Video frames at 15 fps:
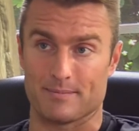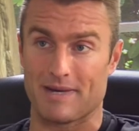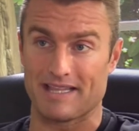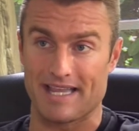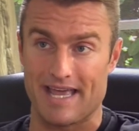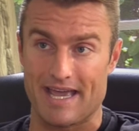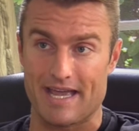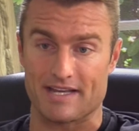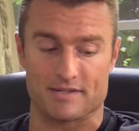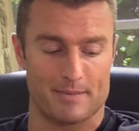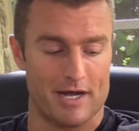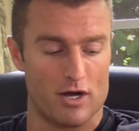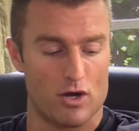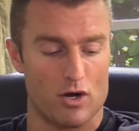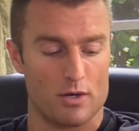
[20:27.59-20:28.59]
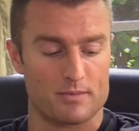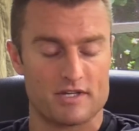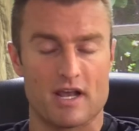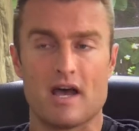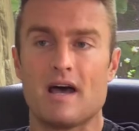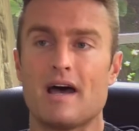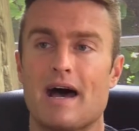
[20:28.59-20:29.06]
my legs, my mm-hmm. arms.
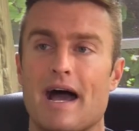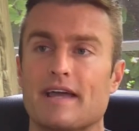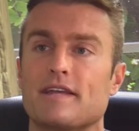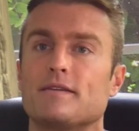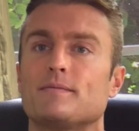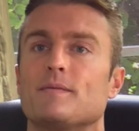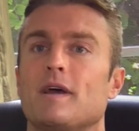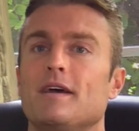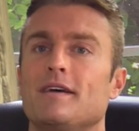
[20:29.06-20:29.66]
Mm-hmm. I could.